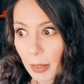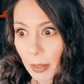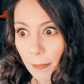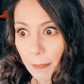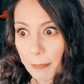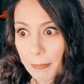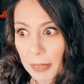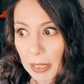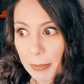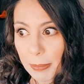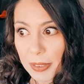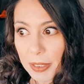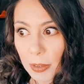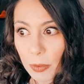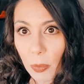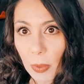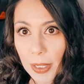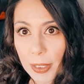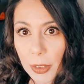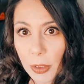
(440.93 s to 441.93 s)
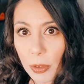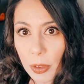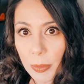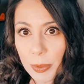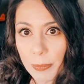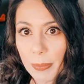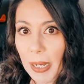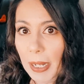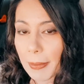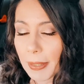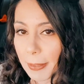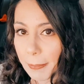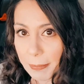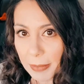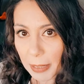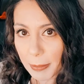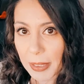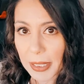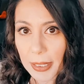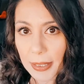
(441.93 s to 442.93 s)
maybe they're wanting you to respond, like
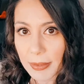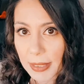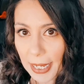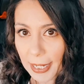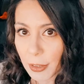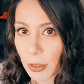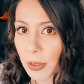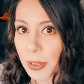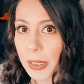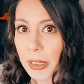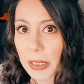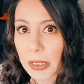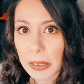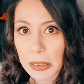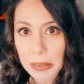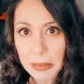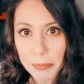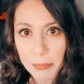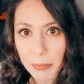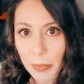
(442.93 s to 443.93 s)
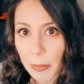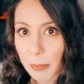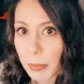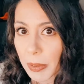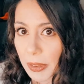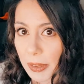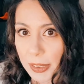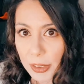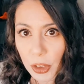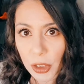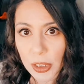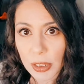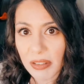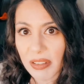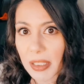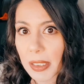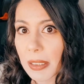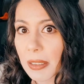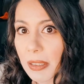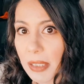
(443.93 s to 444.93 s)
maybe it's actually a malicious,
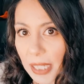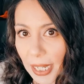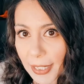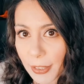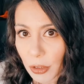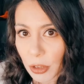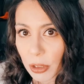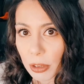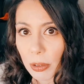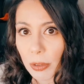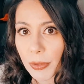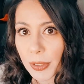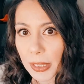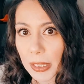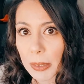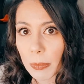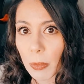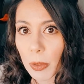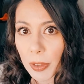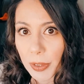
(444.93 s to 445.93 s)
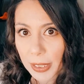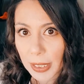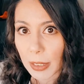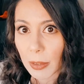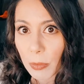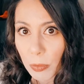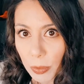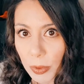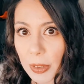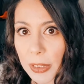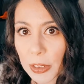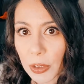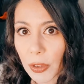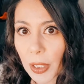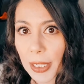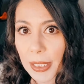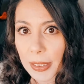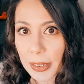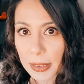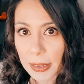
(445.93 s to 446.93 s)
intentional thing where they are really
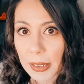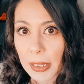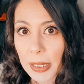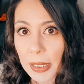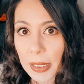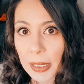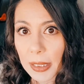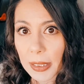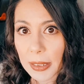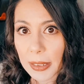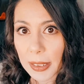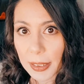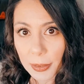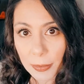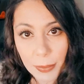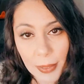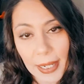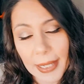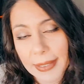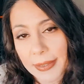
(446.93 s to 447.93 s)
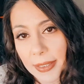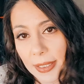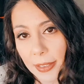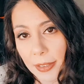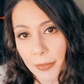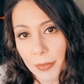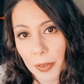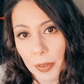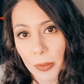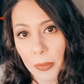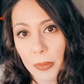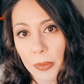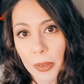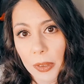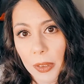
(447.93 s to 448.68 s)
trying to get a rise out of you,